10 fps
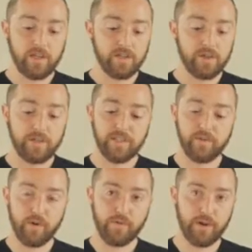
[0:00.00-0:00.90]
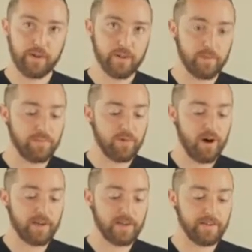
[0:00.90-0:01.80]
So these four fingers are
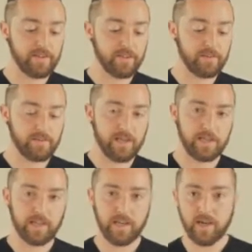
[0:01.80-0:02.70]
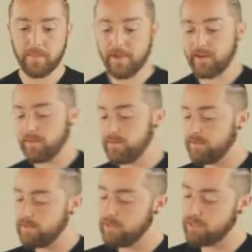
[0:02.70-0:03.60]
blocking this as I come in,
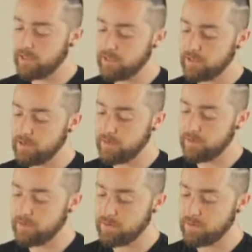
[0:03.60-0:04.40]
just like so,